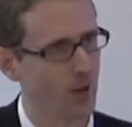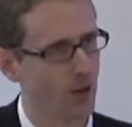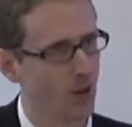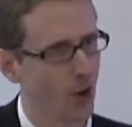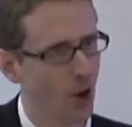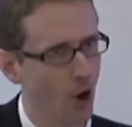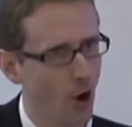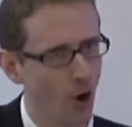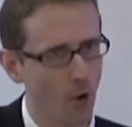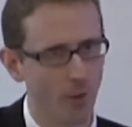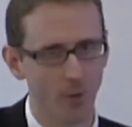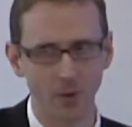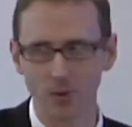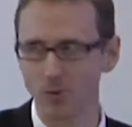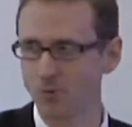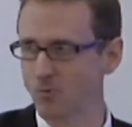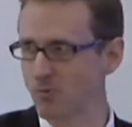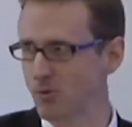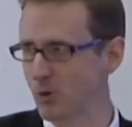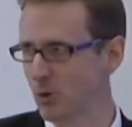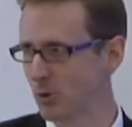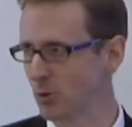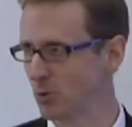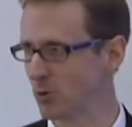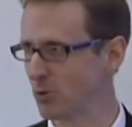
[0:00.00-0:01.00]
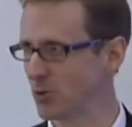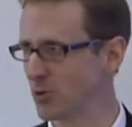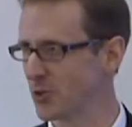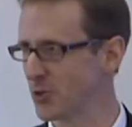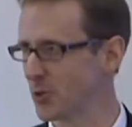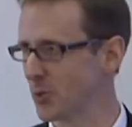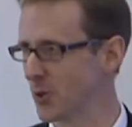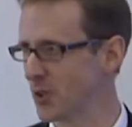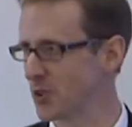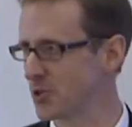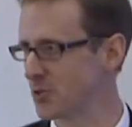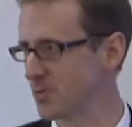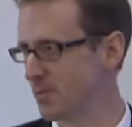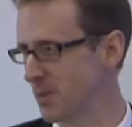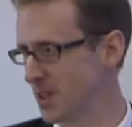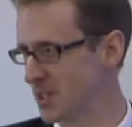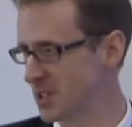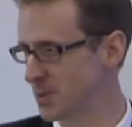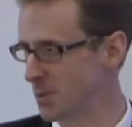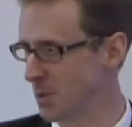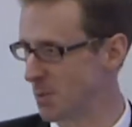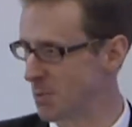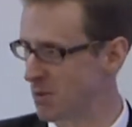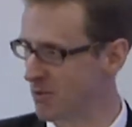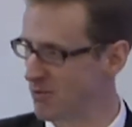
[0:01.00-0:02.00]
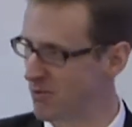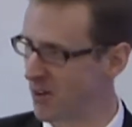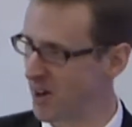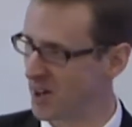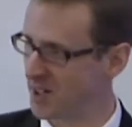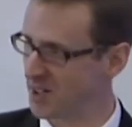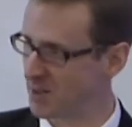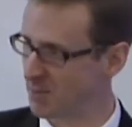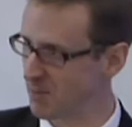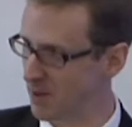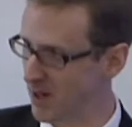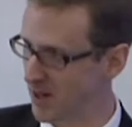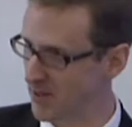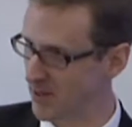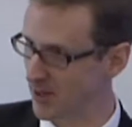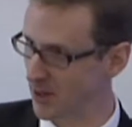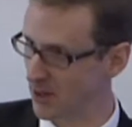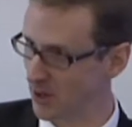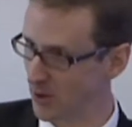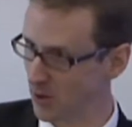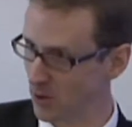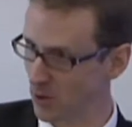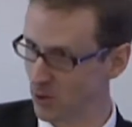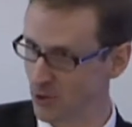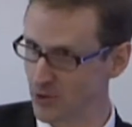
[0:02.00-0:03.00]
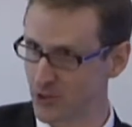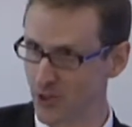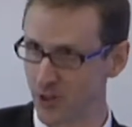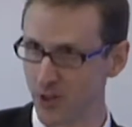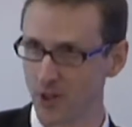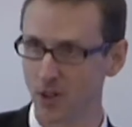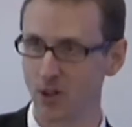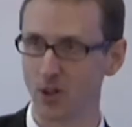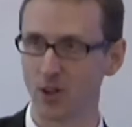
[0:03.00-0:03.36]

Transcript: common rules which must be provided by the laws